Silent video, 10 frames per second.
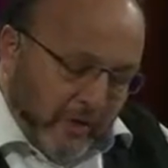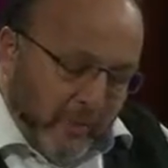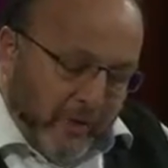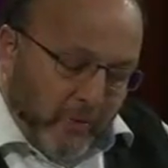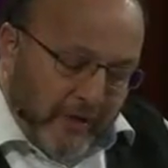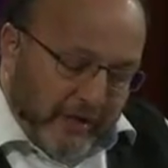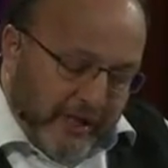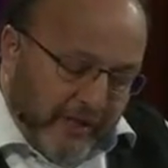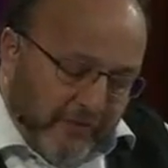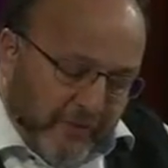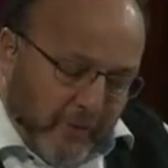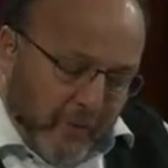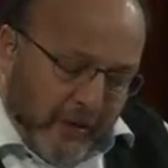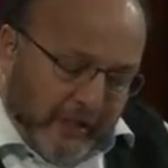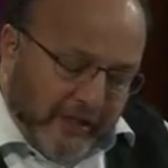We will give
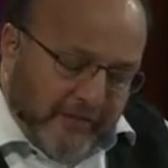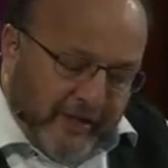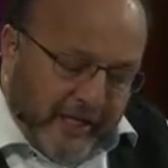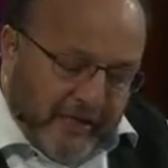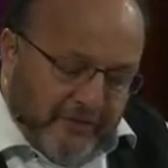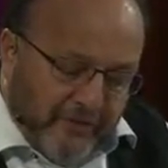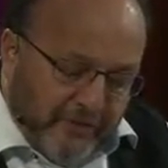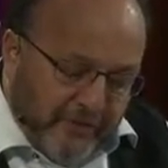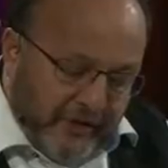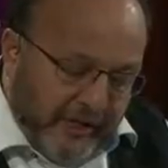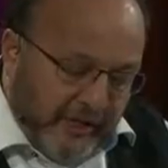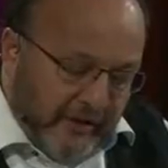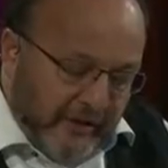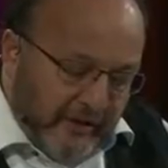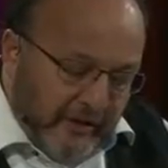one device for
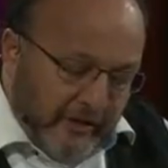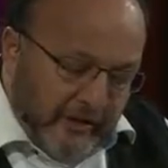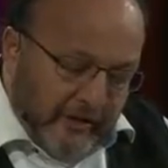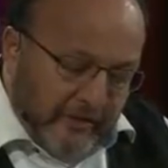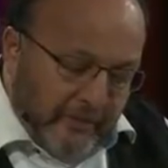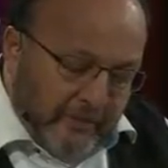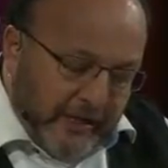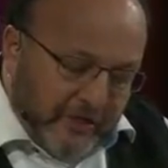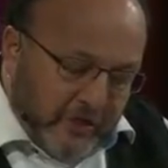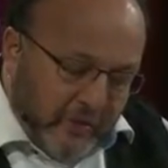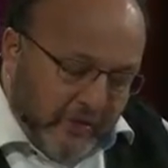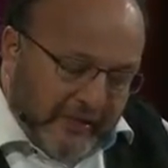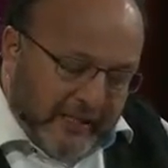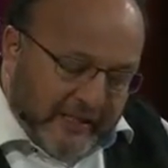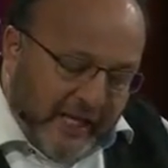free to make sure
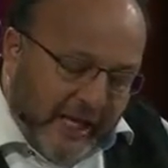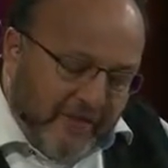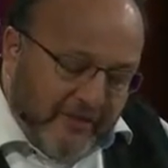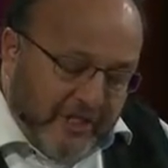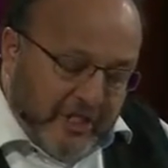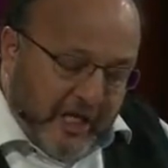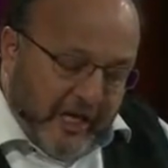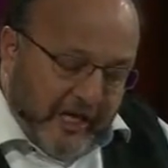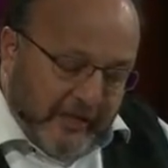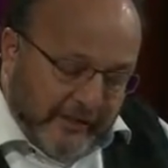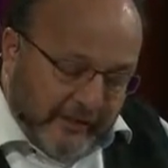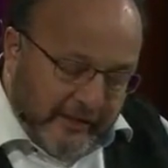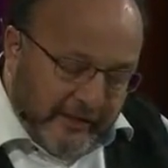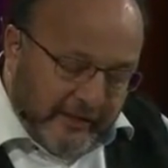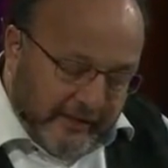that every child
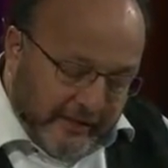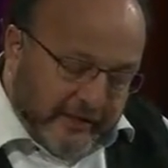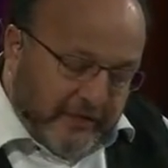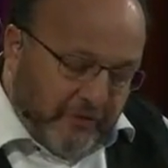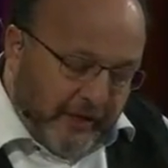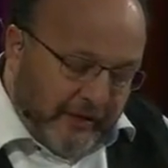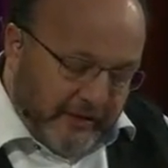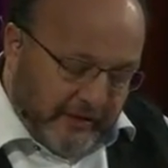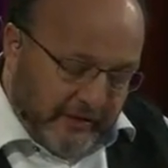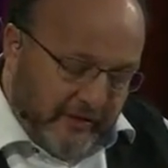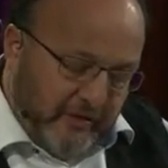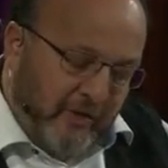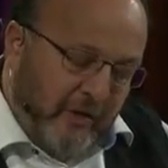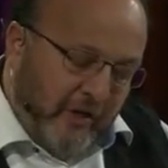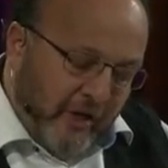is treated.
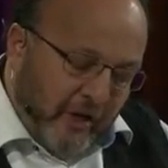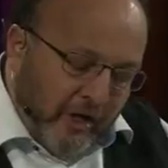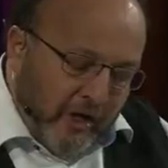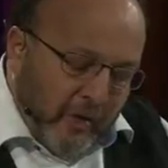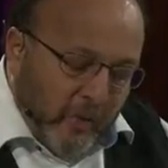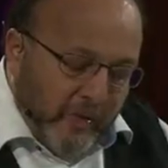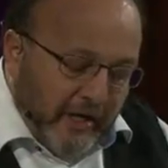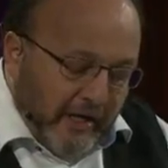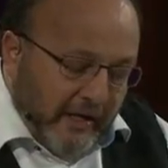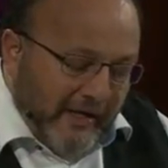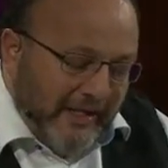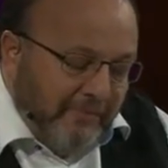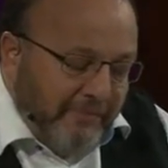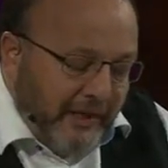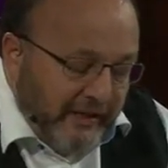We are
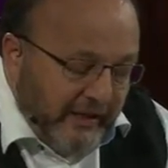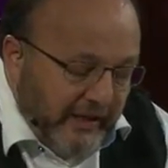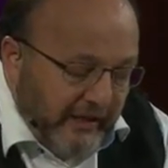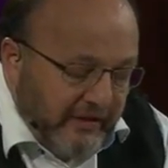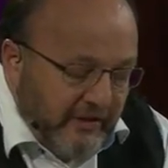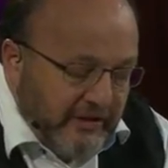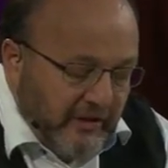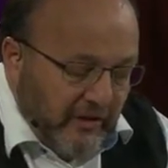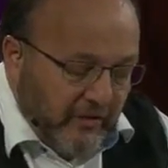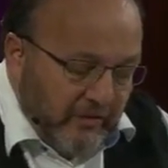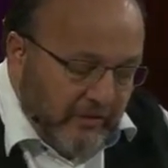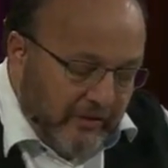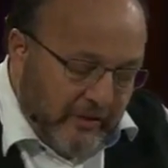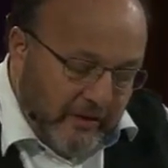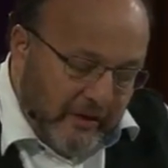in many countries now,
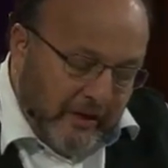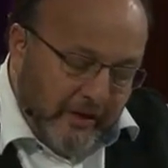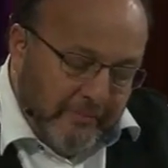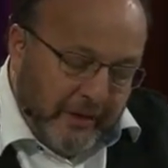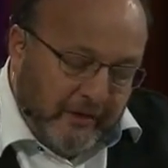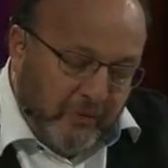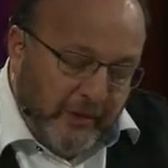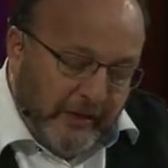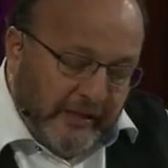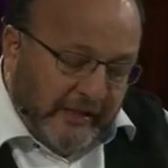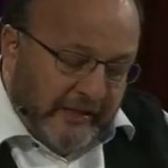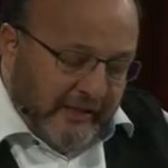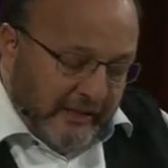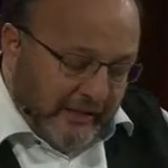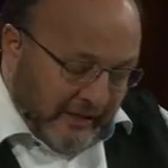but we
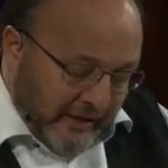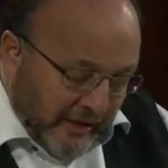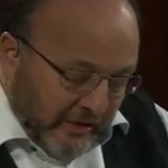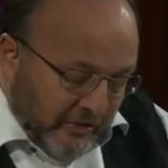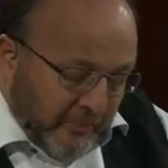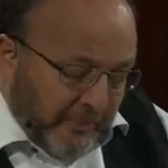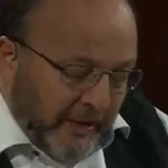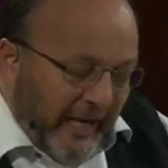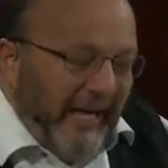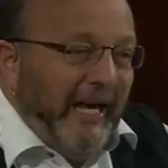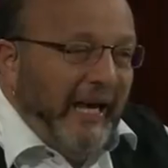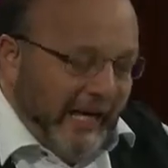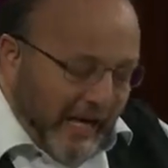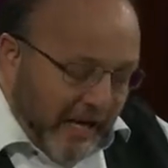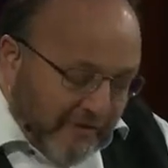need to be
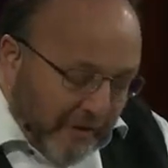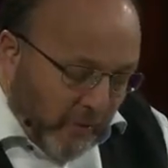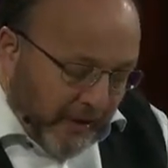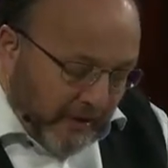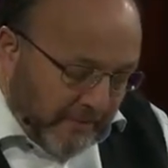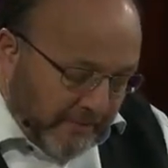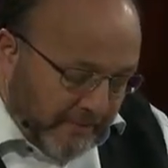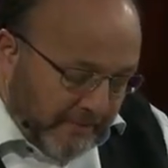everywhere.